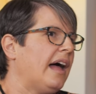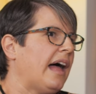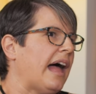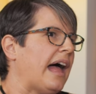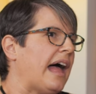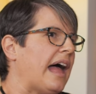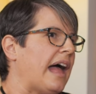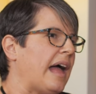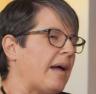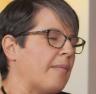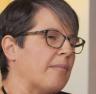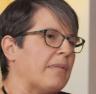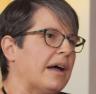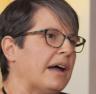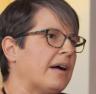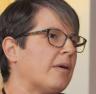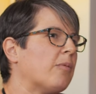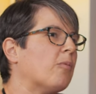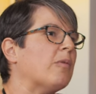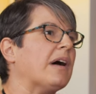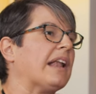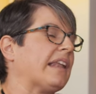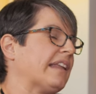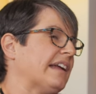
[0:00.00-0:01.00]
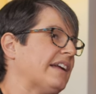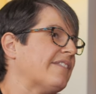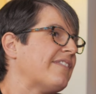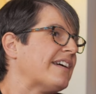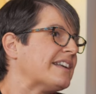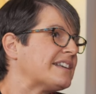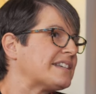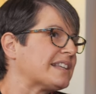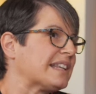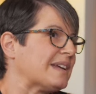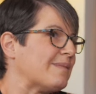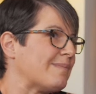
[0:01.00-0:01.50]
Um, well,
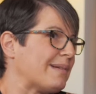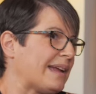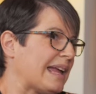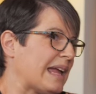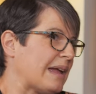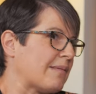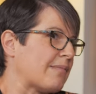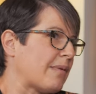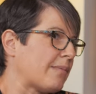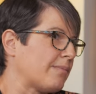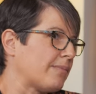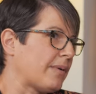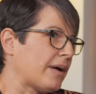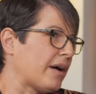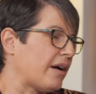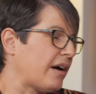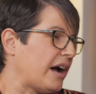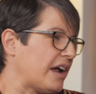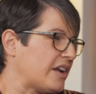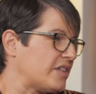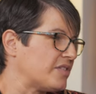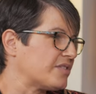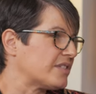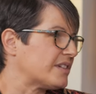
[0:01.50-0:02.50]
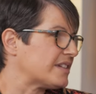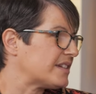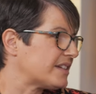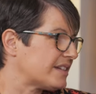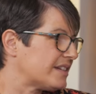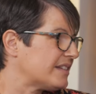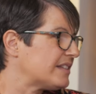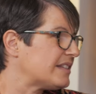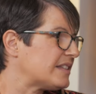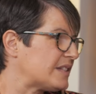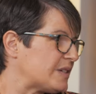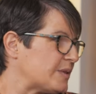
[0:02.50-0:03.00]
eventually it became about 100
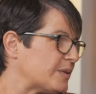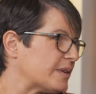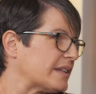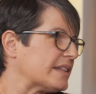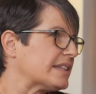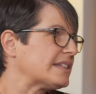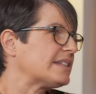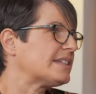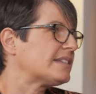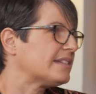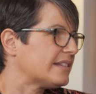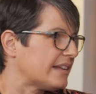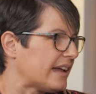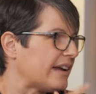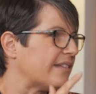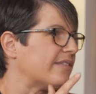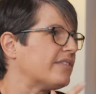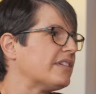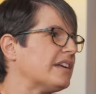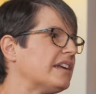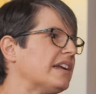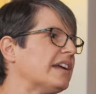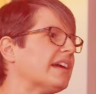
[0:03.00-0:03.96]
students every